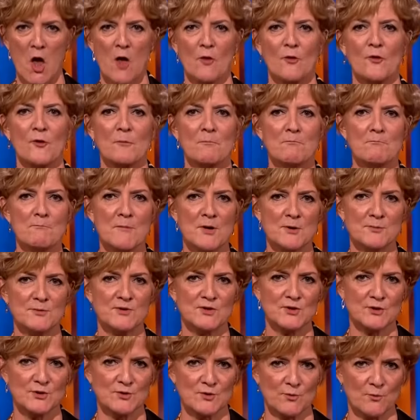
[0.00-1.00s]
the
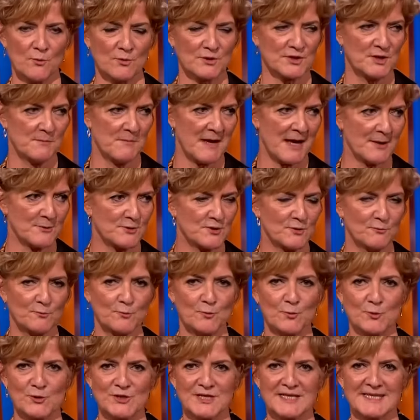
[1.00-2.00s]
most talked about
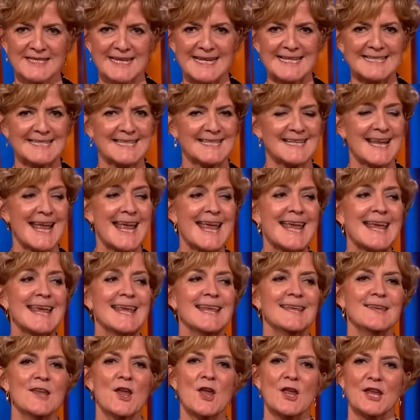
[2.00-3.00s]
awards season
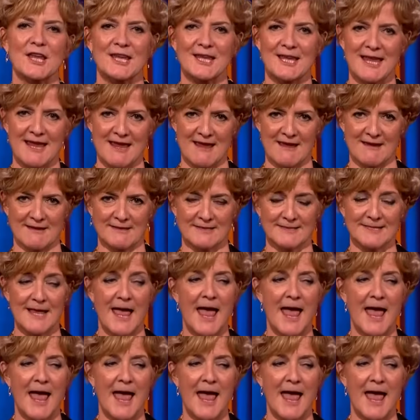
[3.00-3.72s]
in years.